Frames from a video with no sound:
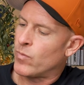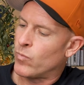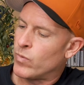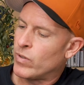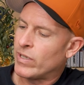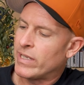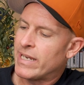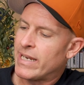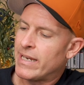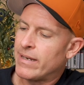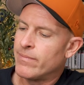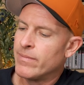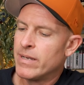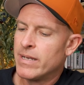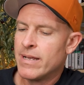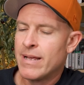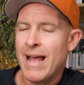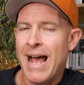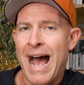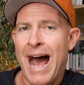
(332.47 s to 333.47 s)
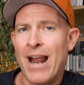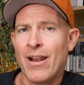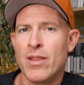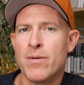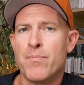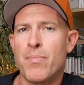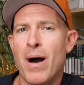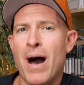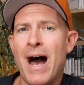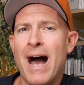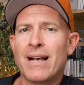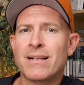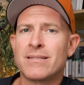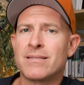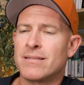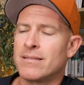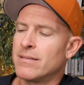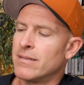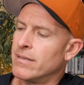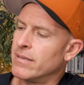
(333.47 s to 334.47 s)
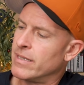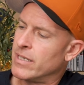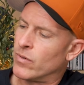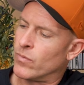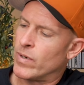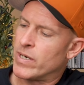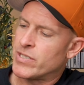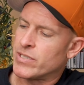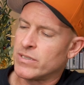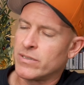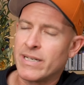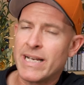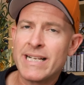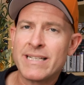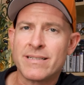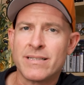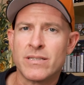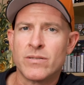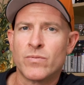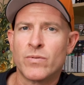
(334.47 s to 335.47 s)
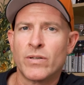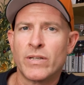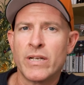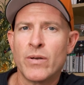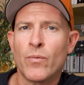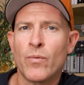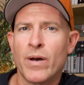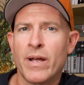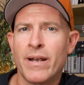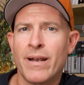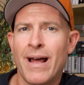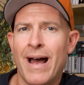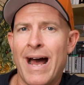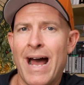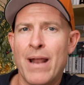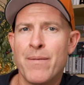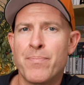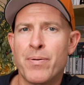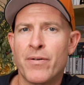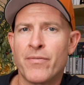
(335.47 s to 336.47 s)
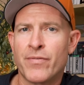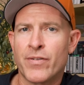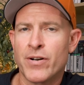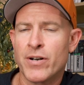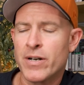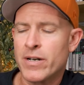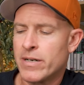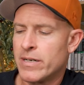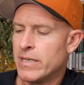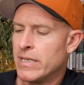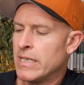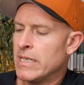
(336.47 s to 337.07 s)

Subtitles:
Really, out of the box, the original lace is really what I'd prefer.